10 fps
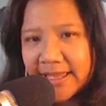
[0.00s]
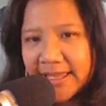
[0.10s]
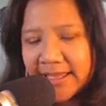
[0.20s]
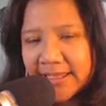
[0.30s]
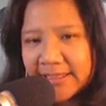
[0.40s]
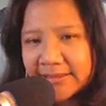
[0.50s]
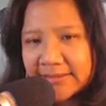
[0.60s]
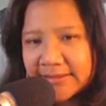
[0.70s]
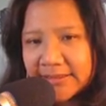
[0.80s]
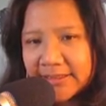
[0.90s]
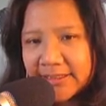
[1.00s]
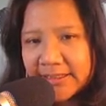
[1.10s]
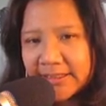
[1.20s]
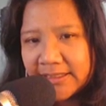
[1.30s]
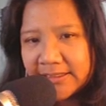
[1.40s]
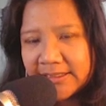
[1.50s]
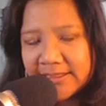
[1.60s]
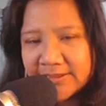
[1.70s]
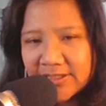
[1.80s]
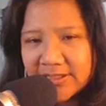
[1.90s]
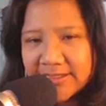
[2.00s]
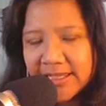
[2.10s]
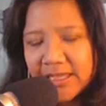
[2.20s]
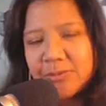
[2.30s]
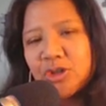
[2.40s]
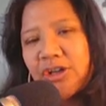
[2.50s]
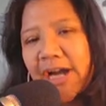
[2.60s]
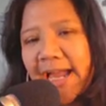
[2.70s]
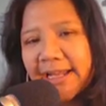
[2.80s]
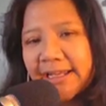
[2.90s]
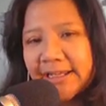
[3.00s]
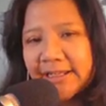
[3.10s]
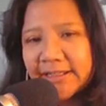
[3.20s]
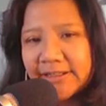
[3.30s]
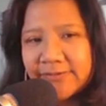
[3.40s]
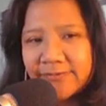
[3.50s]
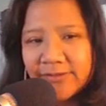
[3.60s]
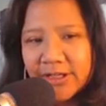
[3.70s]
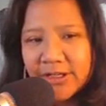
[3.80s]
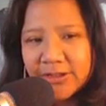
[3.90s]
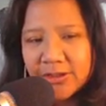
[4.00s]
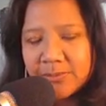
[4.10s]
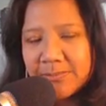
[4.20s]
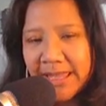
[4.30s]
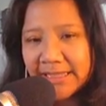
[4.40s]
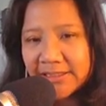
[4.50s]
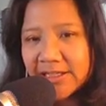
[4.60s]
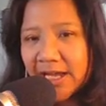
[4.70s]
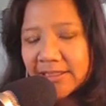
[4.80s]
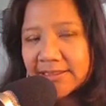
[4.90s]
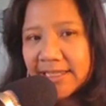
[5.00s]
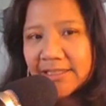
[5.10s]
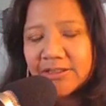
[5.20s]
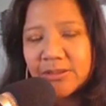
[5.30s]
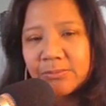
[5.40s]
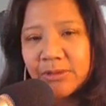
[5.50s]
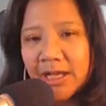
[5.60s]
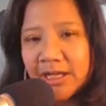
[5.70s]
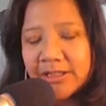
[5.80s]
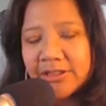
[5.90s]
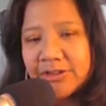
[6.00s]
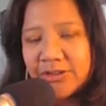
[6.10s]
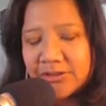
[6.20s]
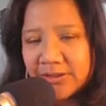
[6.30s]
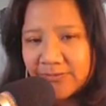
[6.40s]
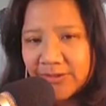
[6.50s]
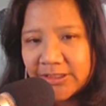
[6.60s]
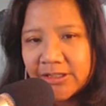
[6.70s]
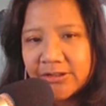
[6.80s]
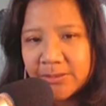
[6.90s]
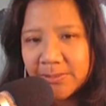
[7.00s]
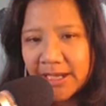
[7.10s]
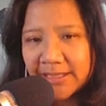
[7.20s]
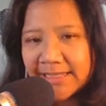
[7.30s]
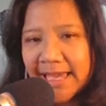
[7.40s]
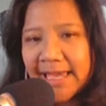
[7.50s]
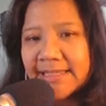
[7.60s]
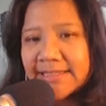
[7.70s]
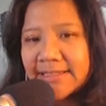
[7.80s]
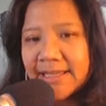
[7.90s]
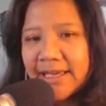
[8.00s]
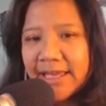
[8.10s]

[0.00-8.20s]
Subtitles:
and it is just to keep track of your main content, your blog, your YouTube video, your podcast,